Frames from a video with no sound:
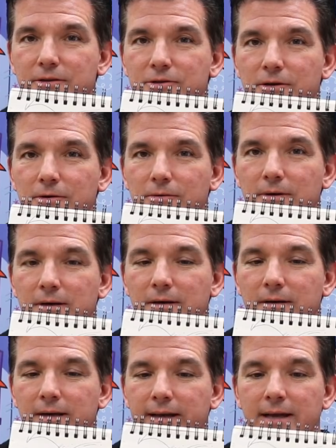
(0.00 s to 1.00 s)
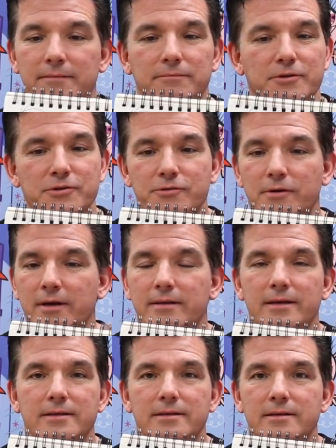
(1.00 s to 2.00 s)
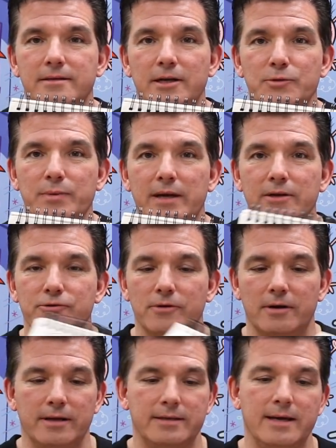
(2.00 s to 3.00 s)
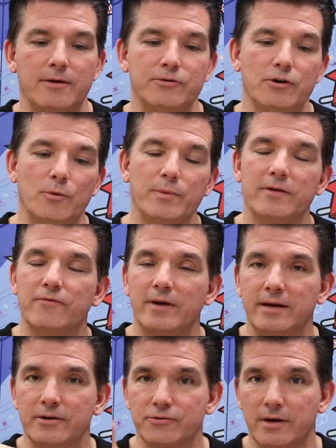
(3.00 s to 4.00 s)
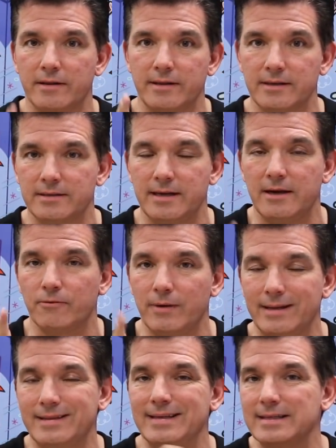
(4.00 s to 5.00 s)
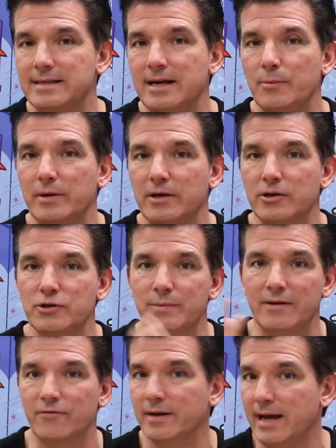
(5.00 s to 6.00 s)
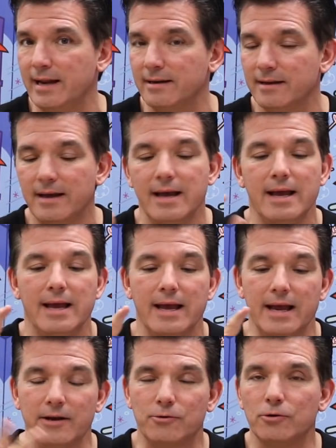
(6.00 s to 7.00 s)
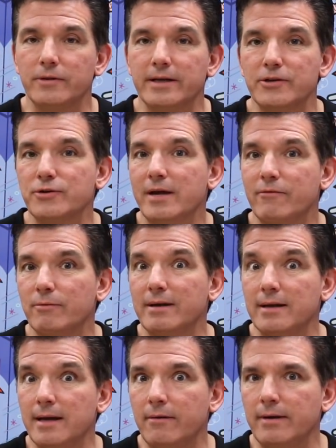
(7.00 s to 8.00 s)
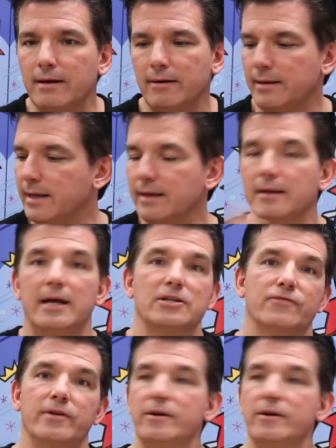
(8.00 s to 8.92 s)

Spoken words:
So again, just drawing things in the sketch pad, drawing it down. Don't be afraid to draw things down, write things down, because you might forget it. And the cool thing is you have it written down now, and they can last for